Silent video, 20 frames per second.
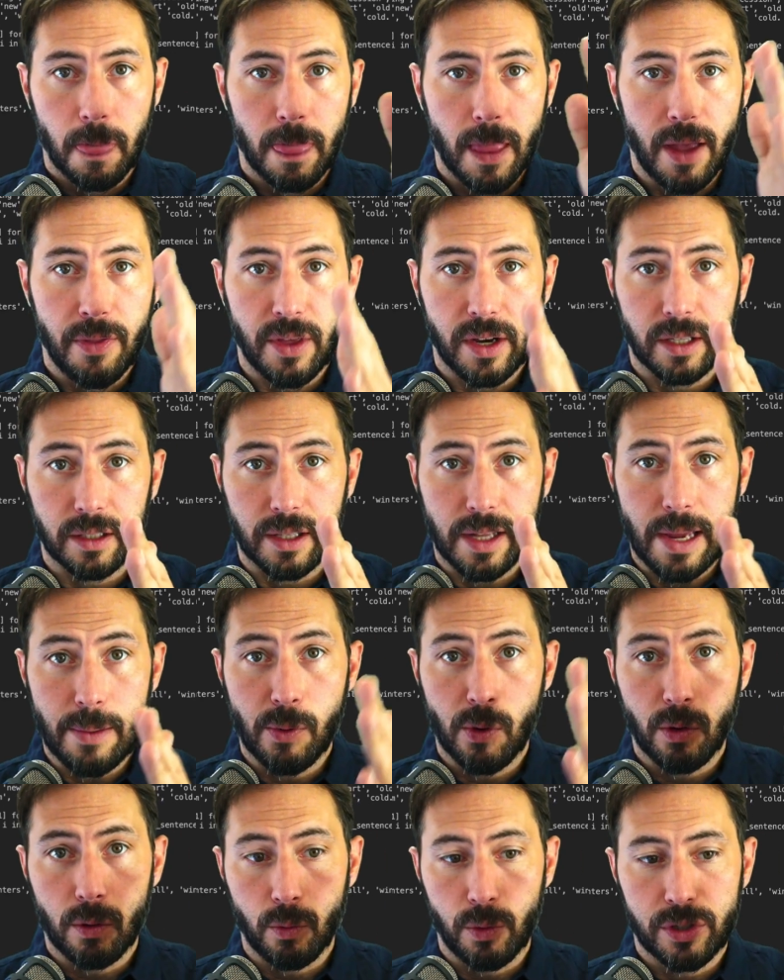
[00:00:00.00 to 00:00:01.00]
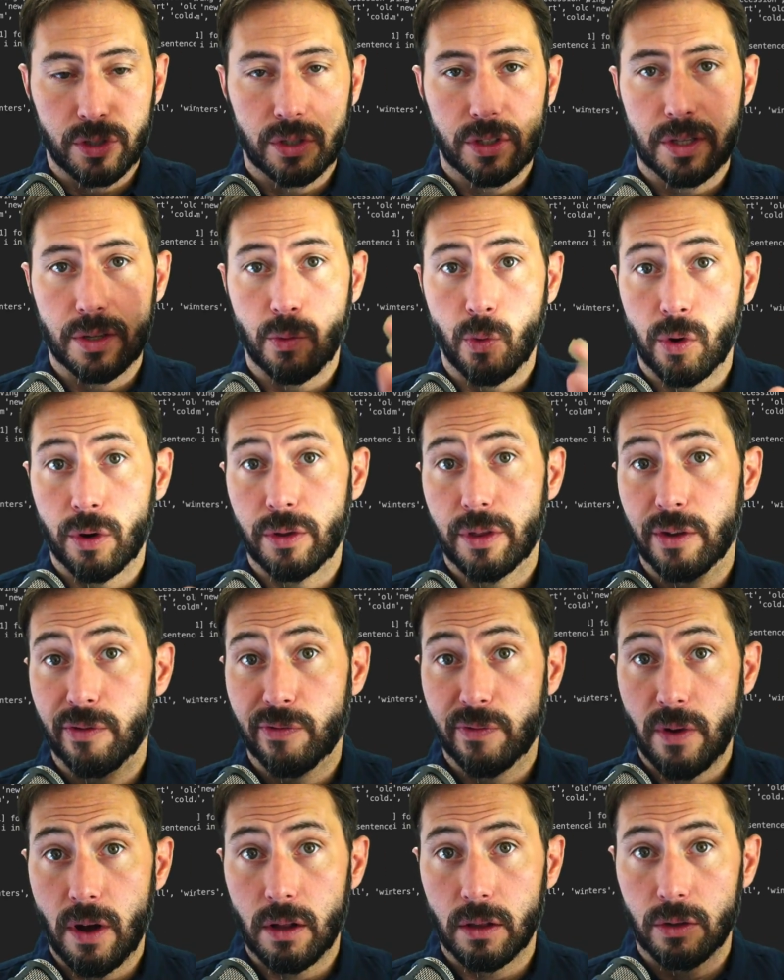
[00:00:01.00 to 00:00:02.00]
and then a label, which is the word that
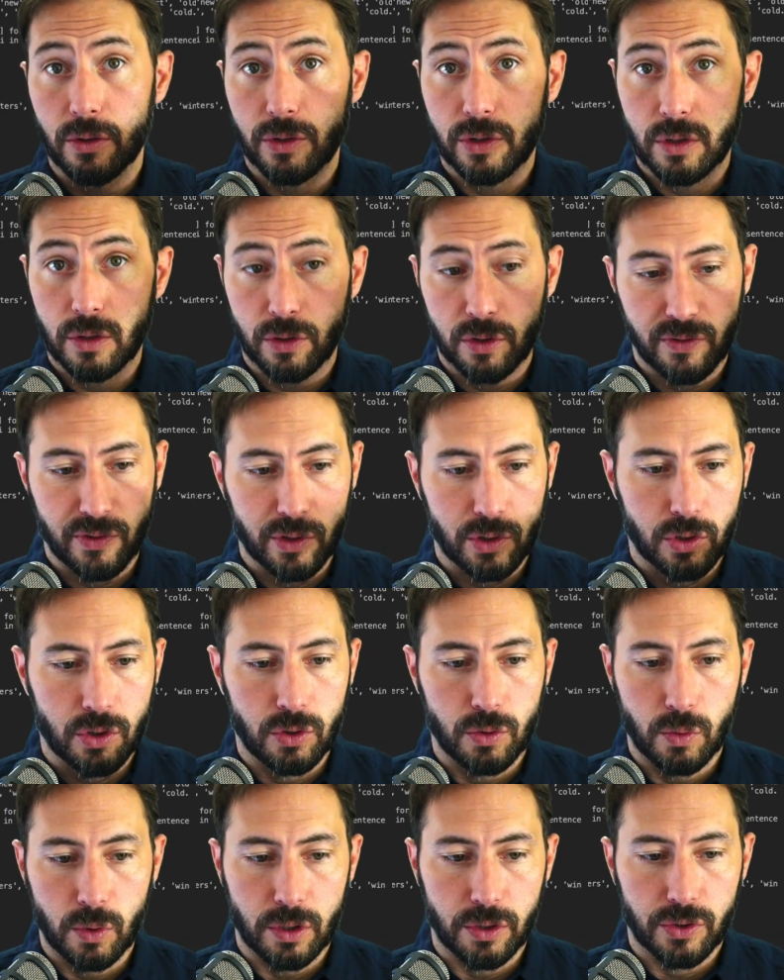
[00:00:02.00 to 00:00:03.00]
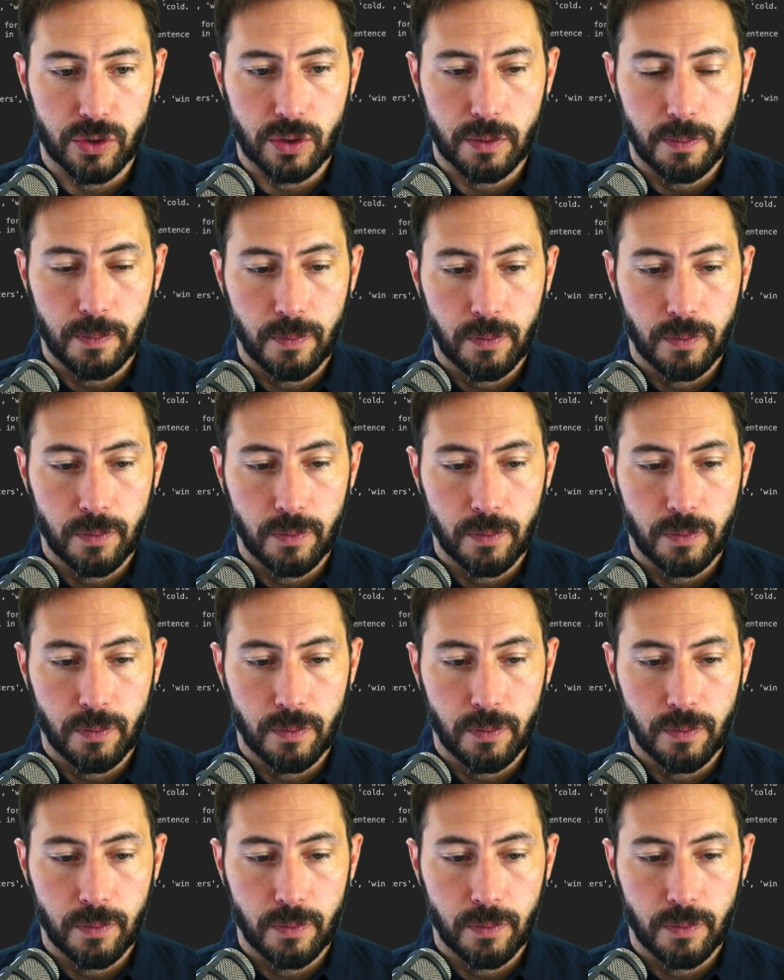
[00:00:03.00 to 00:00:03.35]
follows those first two words.